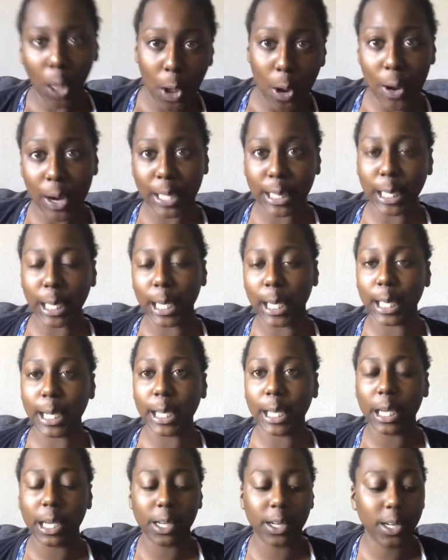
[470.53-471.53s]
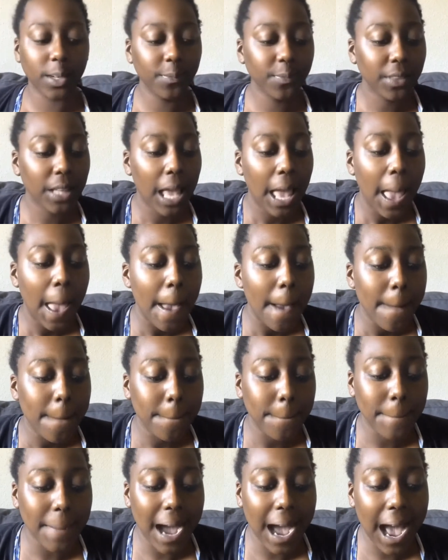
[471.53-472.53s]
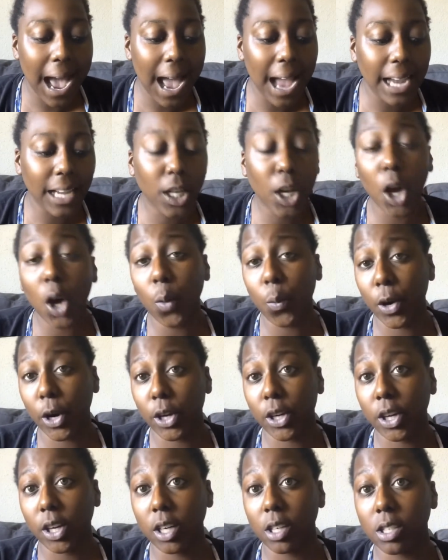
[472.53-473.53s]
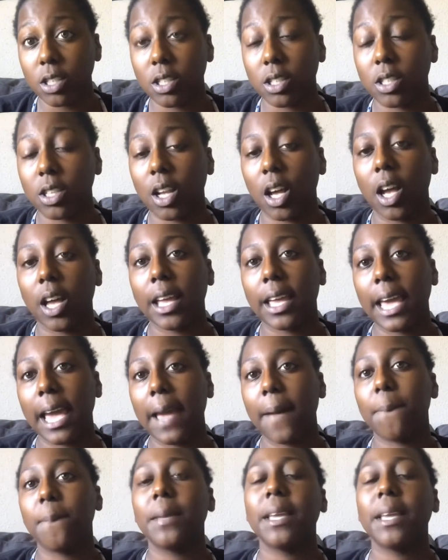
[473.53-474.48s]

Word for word: are at the end of the year. My coworkers gave